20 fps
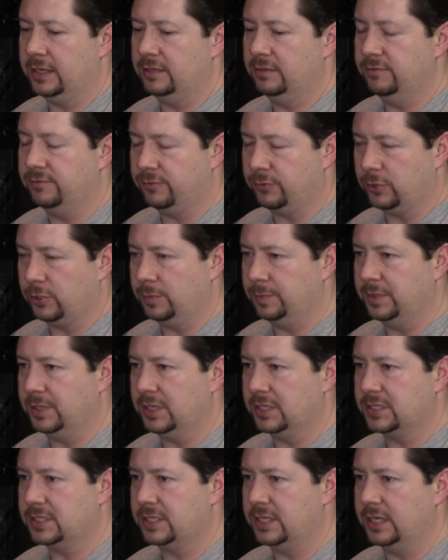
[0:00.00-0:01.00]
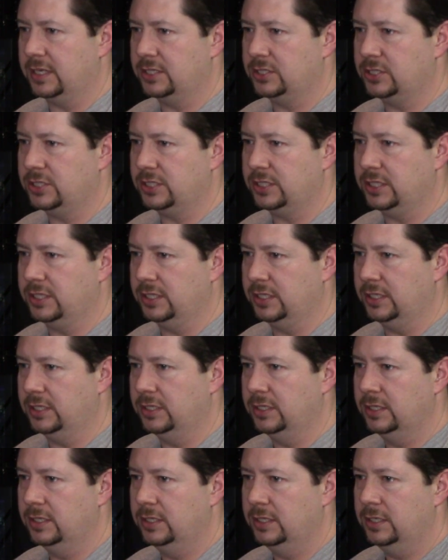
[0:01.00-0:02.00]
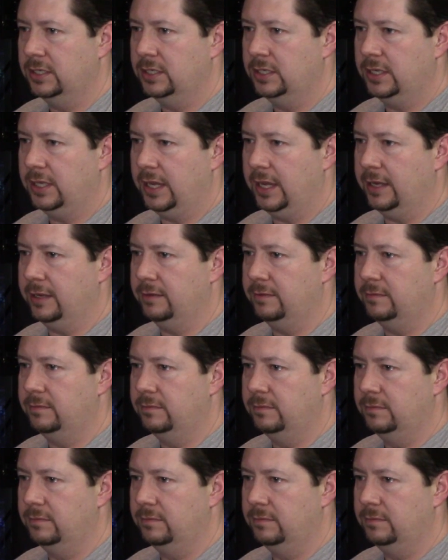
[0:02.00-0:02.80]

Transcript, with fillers: informed us that she had